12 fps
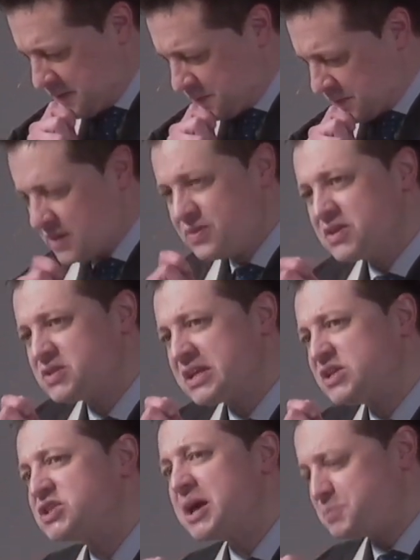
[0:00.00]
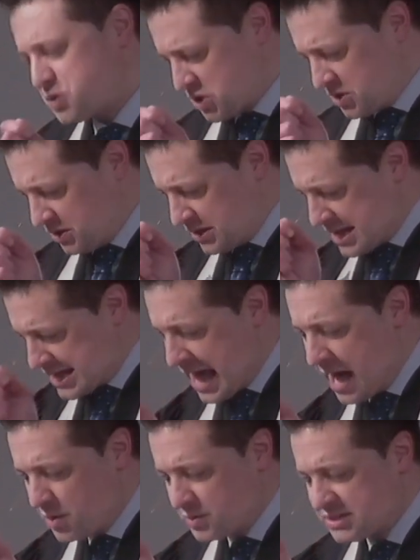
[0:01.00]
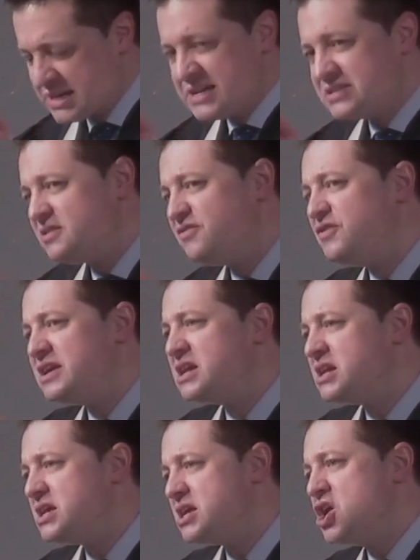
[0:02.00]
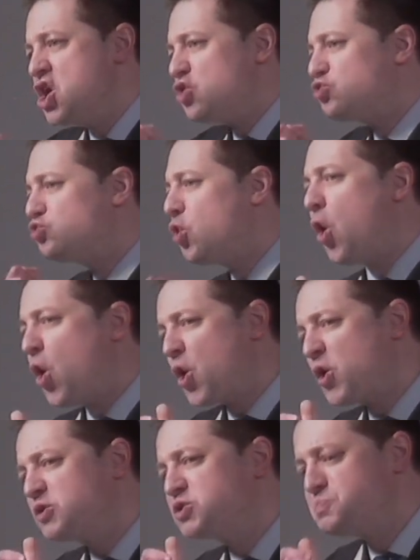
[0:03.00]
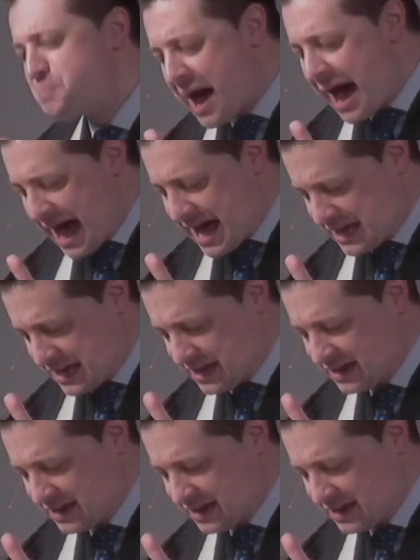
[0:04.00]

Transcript: In this exceptional account, divinity roars back,